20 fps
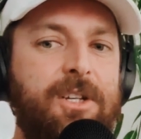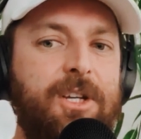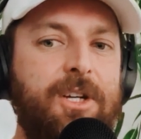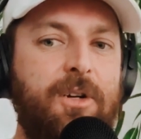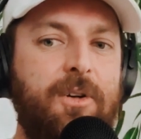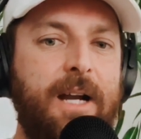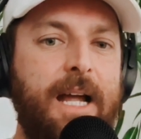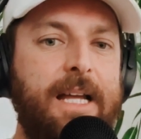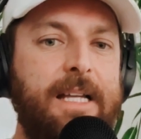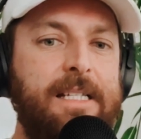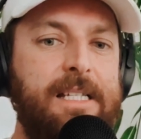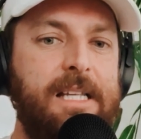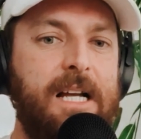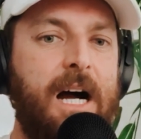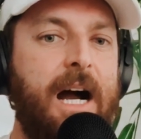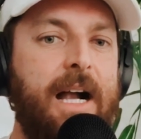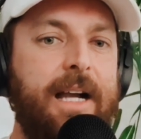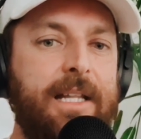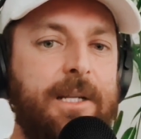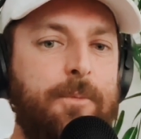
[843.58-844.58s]
your
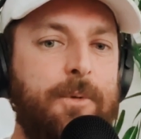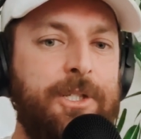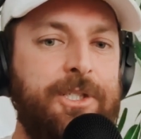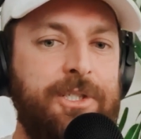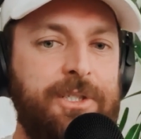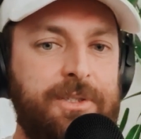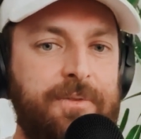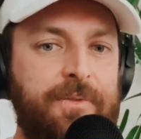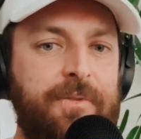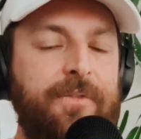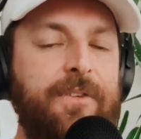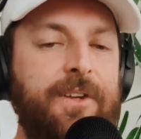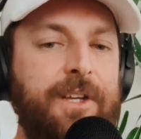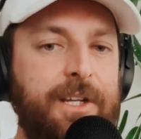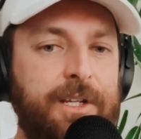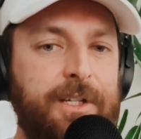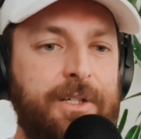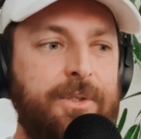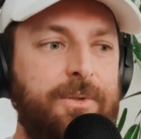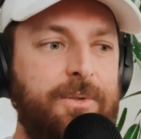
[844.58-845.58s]
anxiety, which is
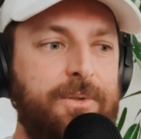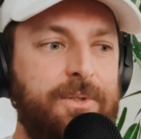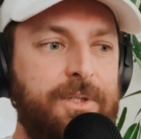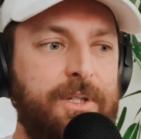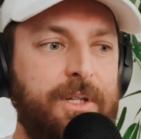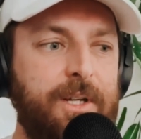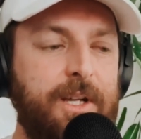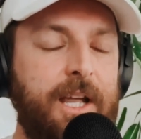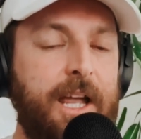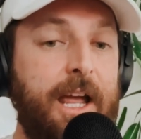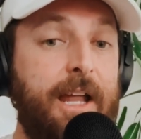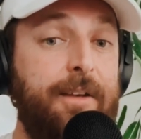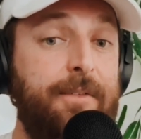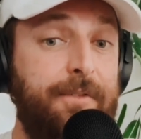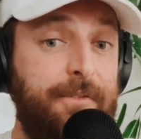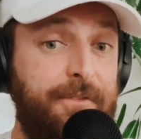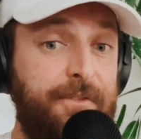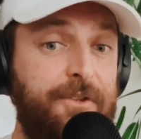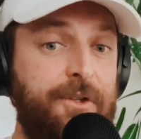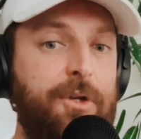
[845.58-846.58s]
fueled
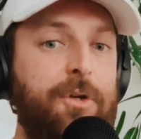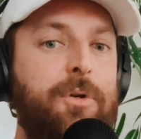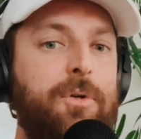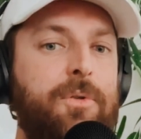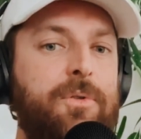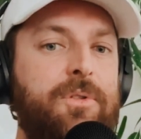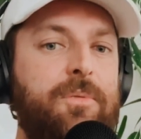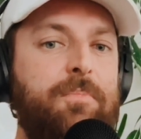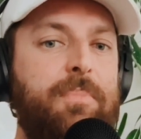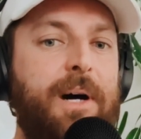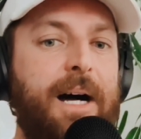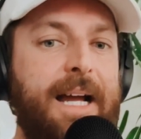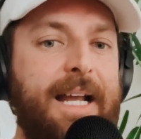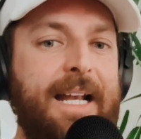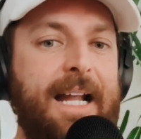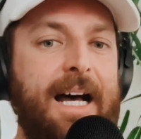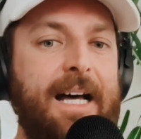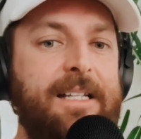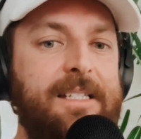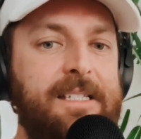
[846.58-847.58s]
by
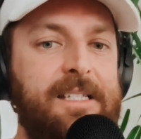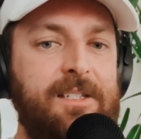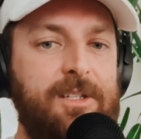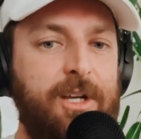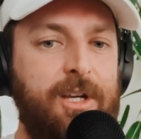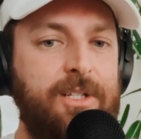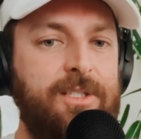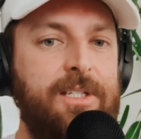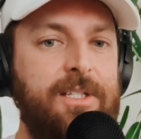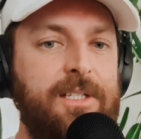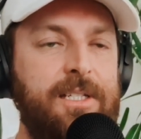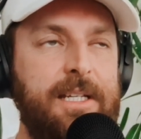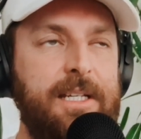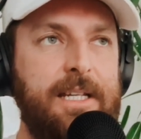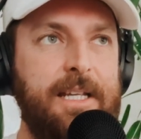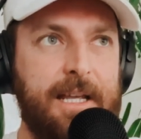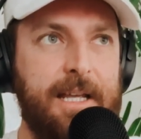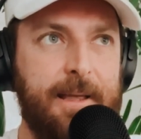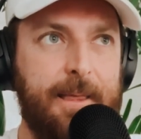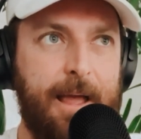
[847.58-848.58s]
an
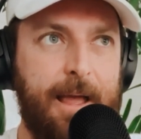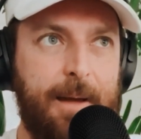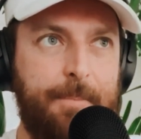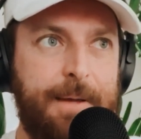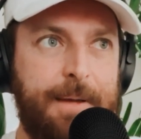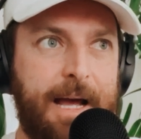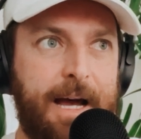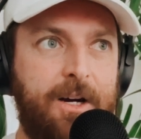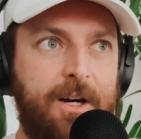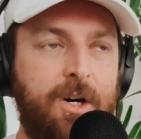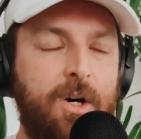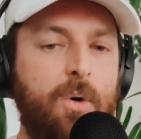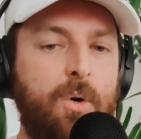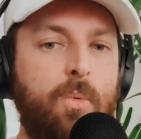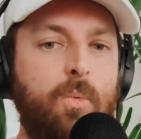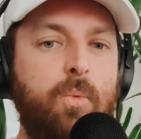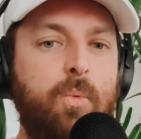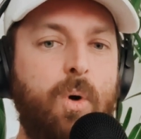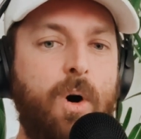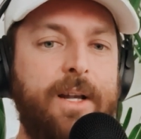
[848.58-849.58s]
uncertainty about
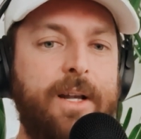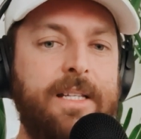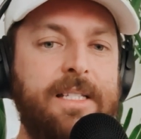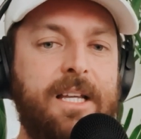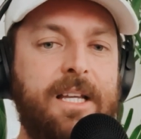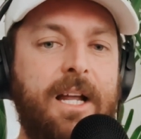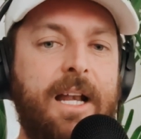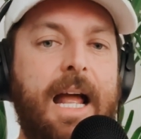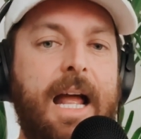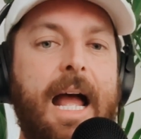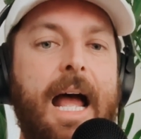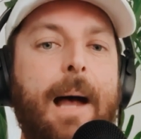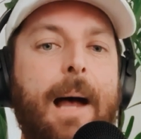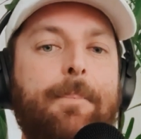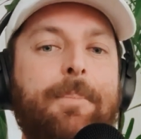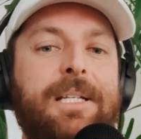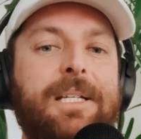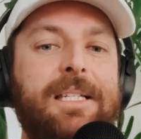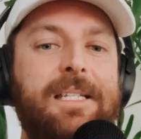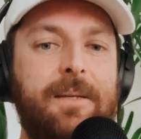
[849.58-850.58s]
what is going to
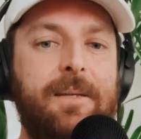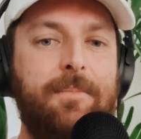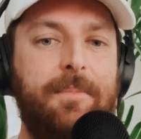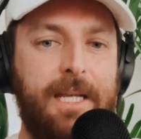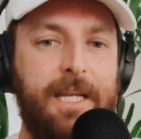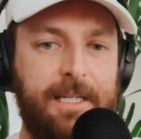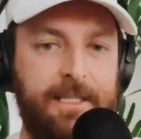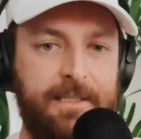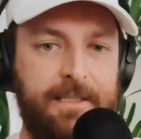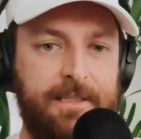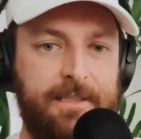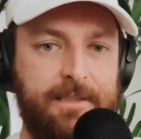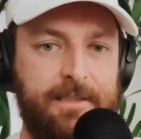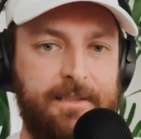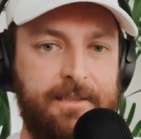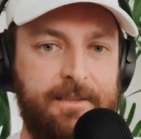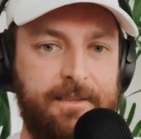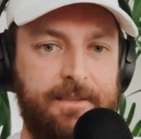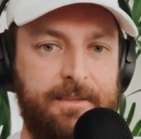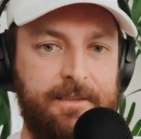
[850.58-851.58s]
happen to me?
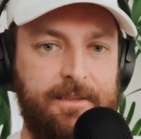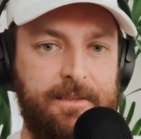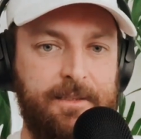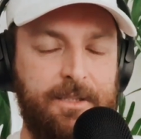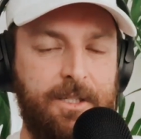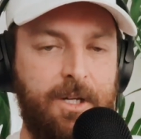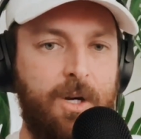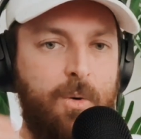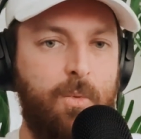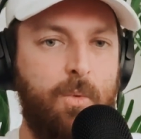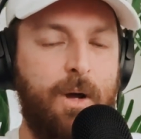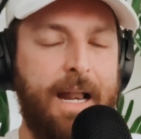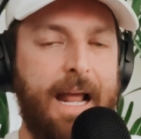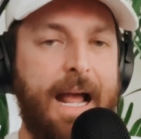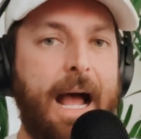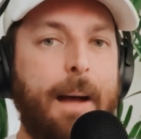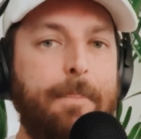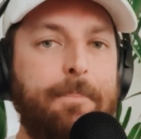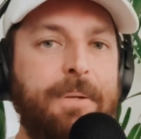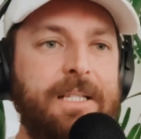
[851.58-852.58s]
What
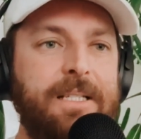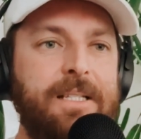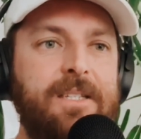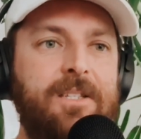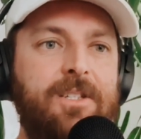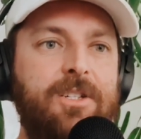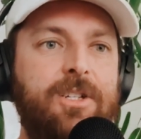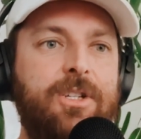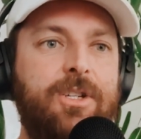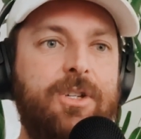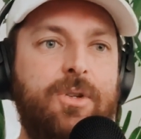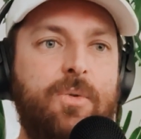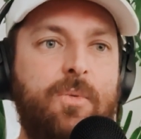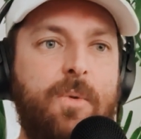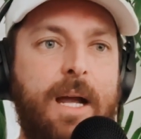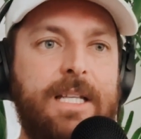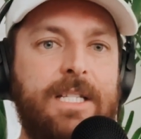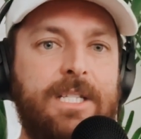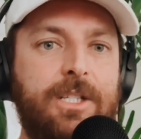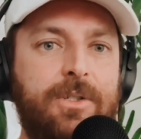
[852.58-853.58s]
happens to you
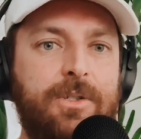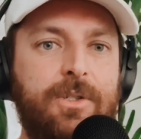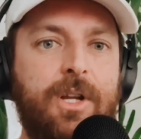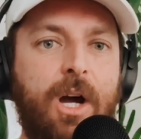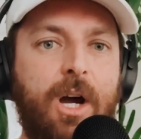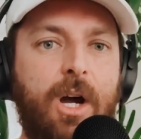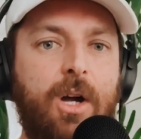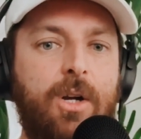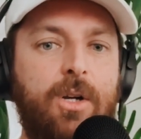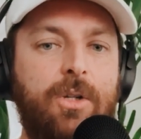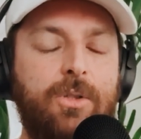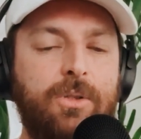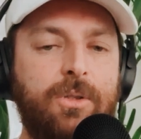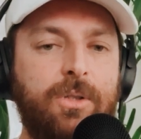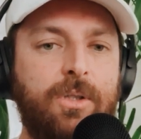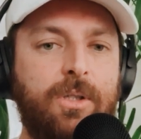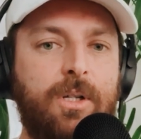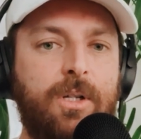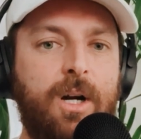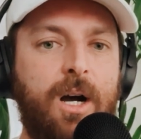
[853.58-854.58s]
when you know,
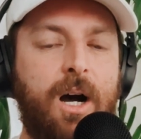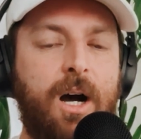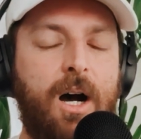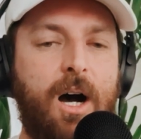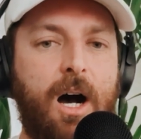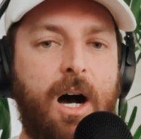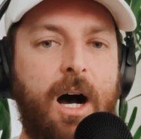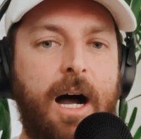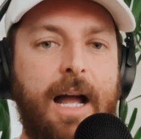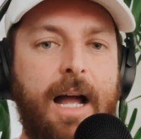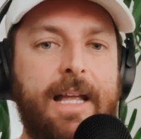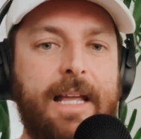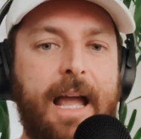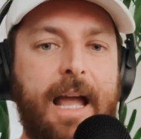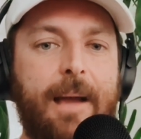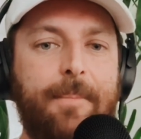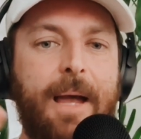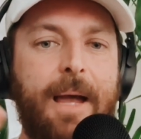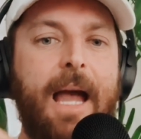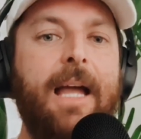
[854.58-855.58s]
I
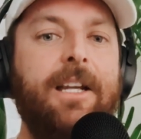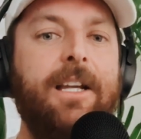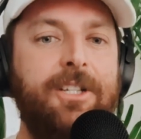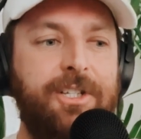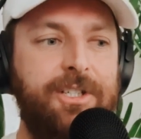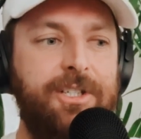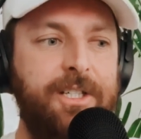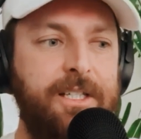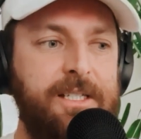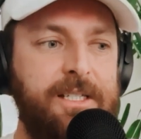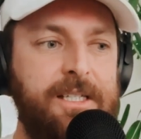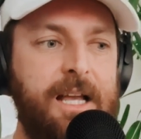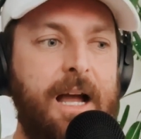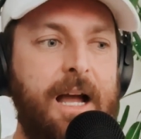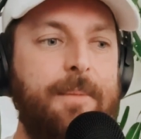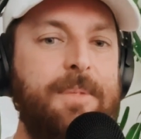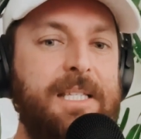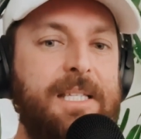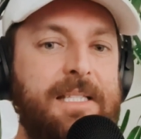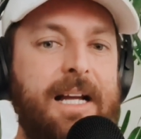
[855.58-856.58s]
am anxious,
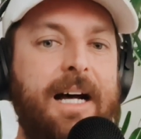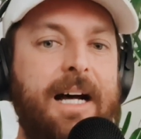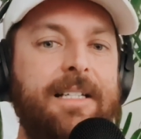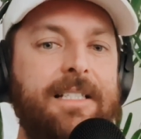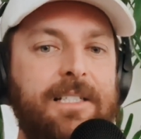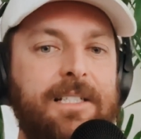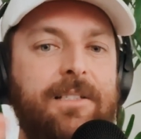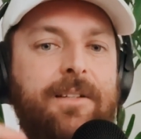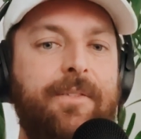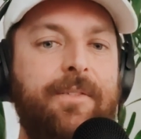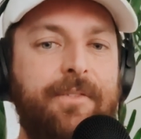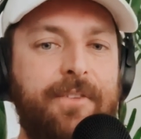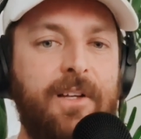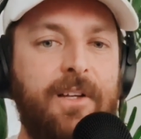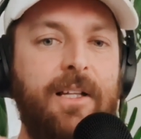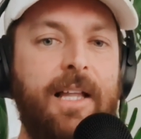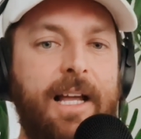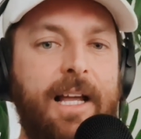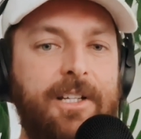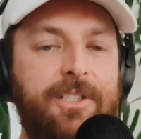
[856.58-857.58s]
I'm starting to
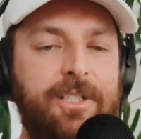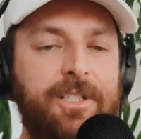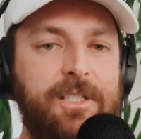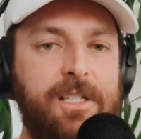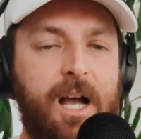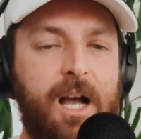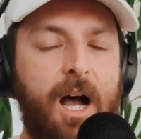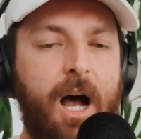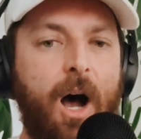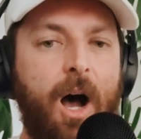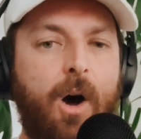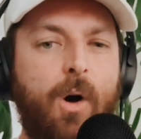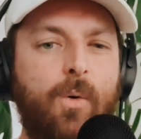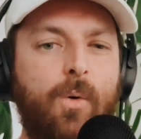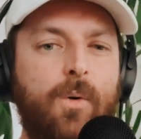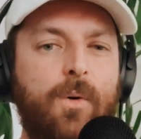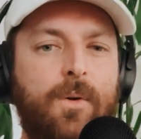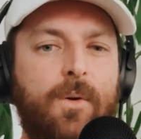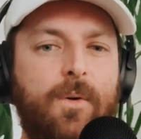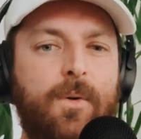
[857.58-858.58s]
feel anxious. Oh,